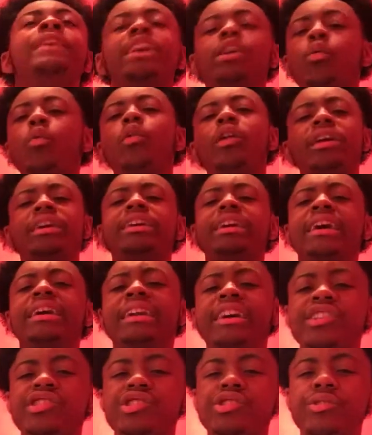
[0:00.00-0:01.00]
he want to get out
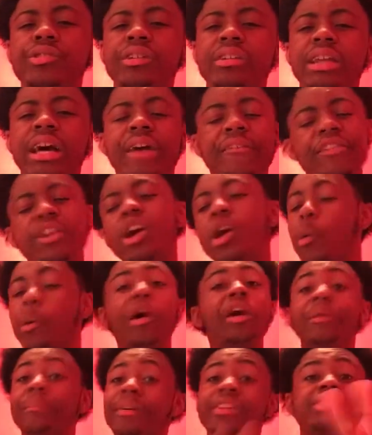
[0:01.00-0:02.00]
that street life. He don't
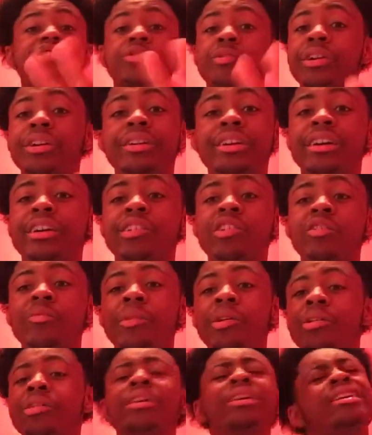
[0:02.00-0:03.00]
want to be a street nigga no
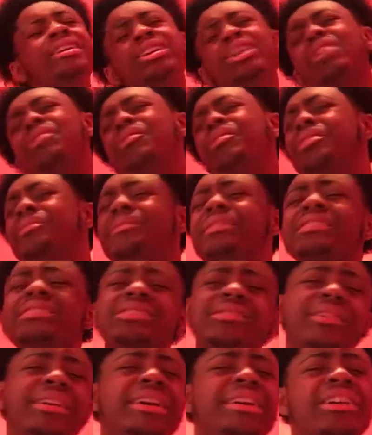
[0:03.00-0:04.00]
more. He don't want to be a
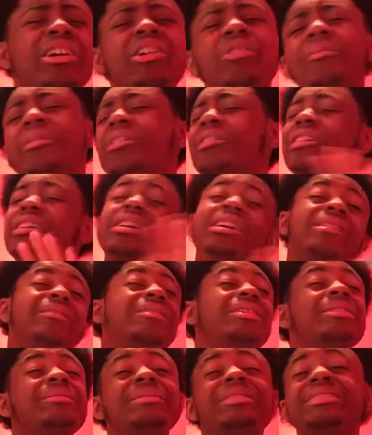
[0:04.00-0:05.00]
street no more. He don't
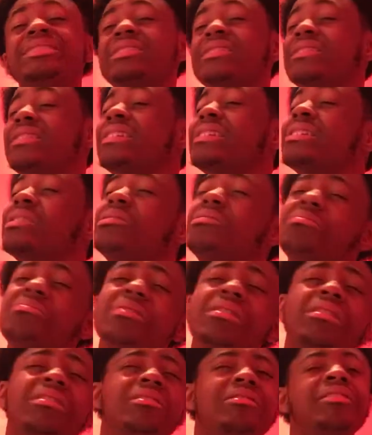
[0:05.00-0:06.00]
want to be street no
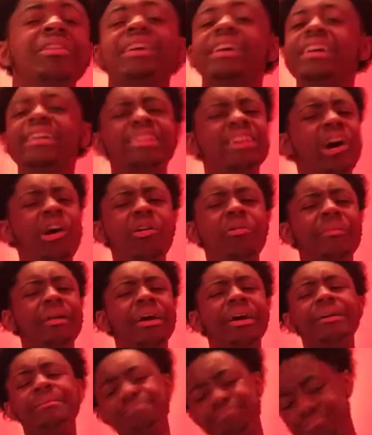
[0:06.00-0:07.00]
more. He don't,
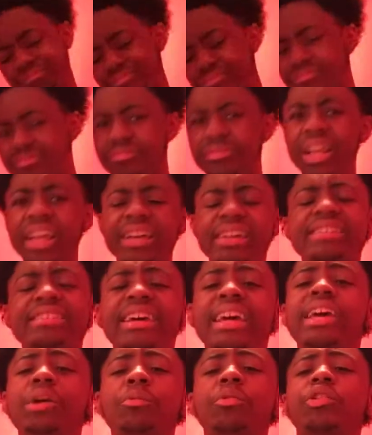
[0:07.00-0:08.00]
man. He
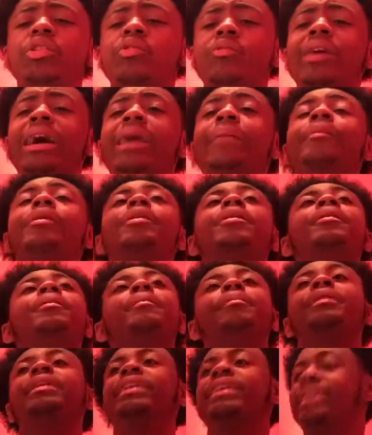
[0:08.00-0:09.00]
said he want to rap,
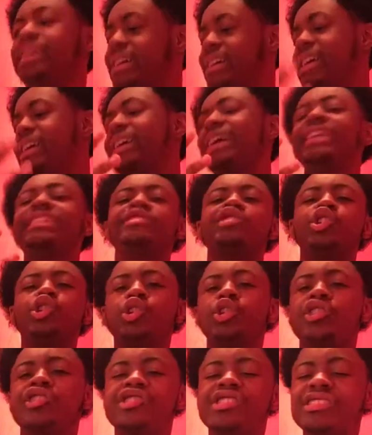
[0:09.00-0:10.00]
but he got this
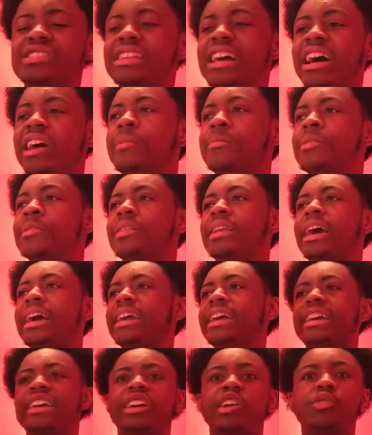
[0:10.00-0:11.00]
urge inside him to
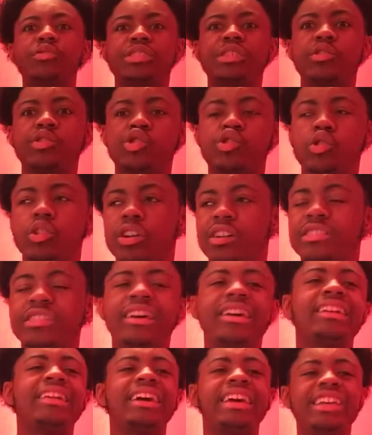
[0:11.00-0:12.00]
like go sell drugs.
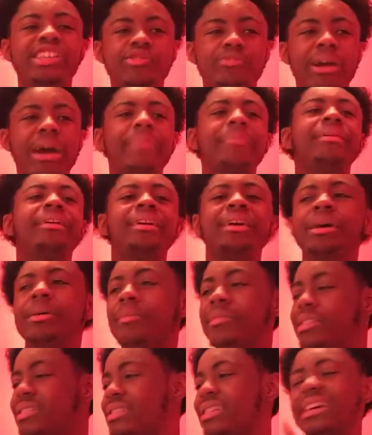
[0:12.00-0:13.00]
Like like he's rapping,
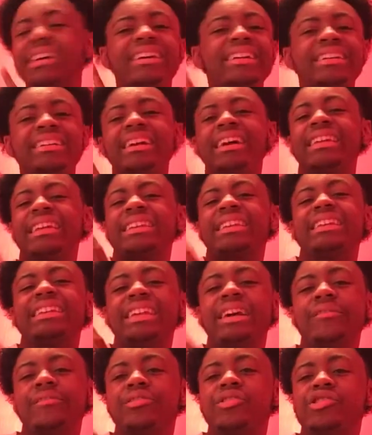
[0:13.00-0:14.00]
but it's like he got like the
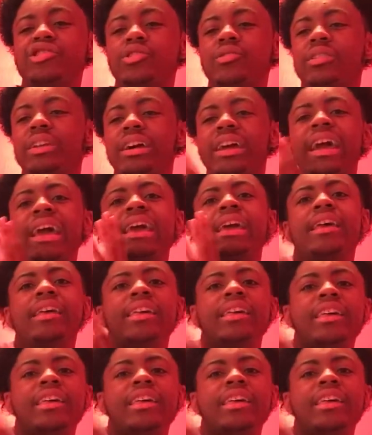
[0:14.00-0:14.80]
devil in his shoulder. Like, hey,